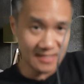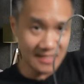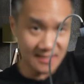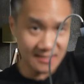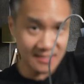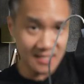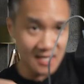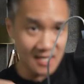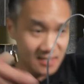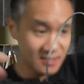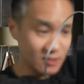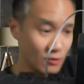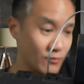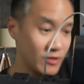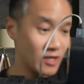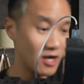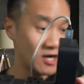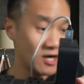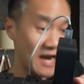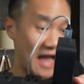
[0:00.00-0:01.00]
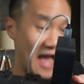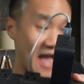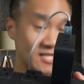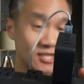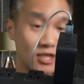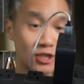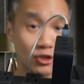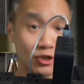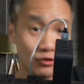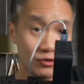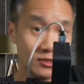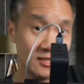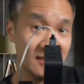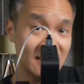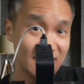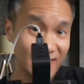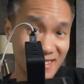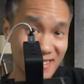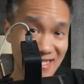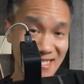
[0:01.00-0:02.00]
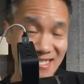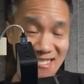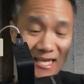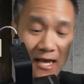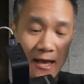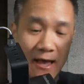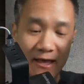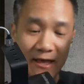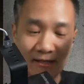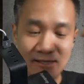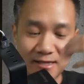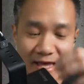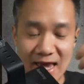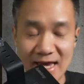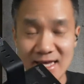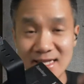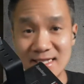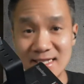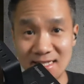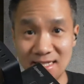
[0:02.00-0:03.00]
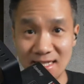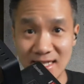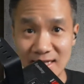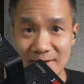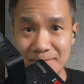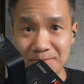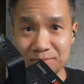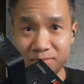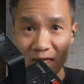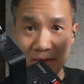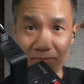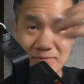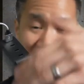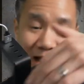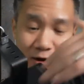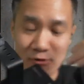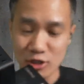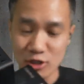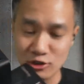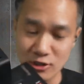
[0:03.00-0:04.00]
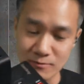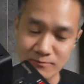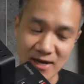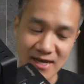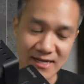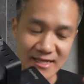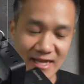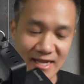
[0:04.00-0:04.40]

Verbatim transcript: things. So we are actually using this AC power strip right